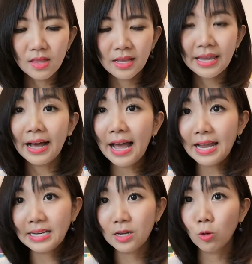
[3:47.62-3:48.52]
yeah,
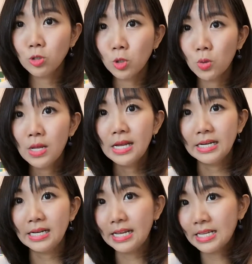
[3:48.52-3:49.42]
and also
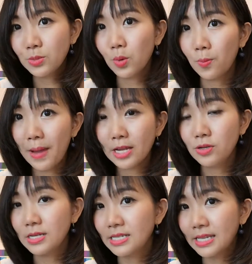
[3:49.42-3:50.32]
this will back to
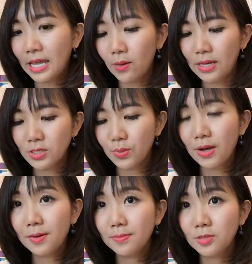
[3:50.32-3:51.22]
the scale as
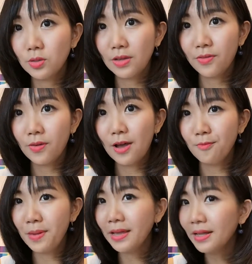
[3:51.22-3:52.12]
well. So if you have
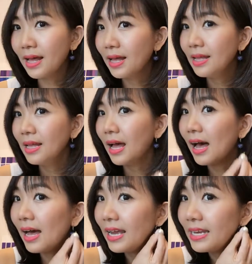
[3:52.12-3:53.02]
bigger
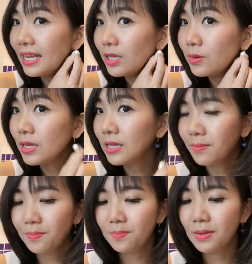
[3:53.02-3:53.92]
eye, then you need a
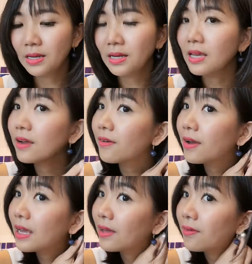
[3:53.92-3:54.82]
bigger
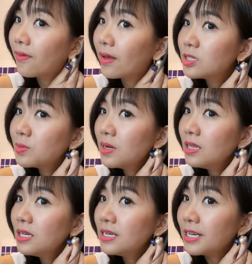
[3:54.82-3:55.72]
earring. If you have
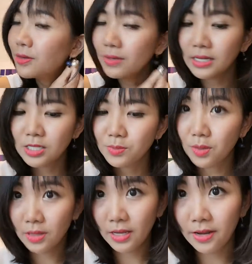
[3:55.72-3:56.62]
smaller, then you need a
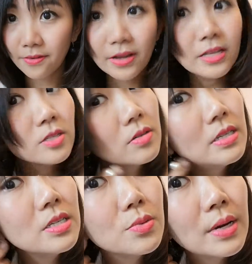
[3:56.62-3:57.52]
smaller earring. So
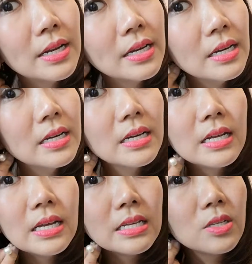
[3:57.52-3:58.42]
this one
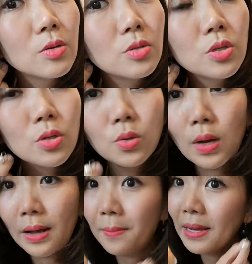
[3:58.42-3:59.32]
is also
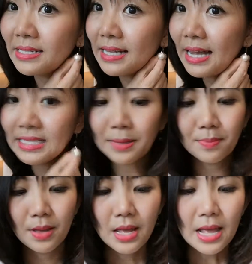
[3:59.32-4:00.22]
my size. I'm
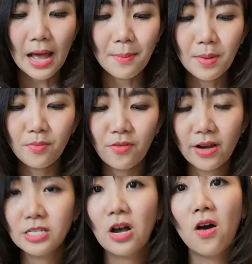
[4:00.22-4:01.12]
a very
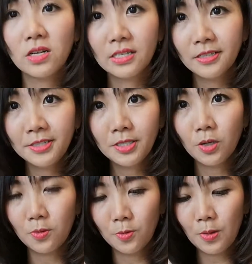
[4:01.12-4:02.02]
tall girl,
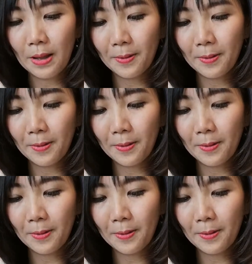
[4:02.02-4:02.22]
so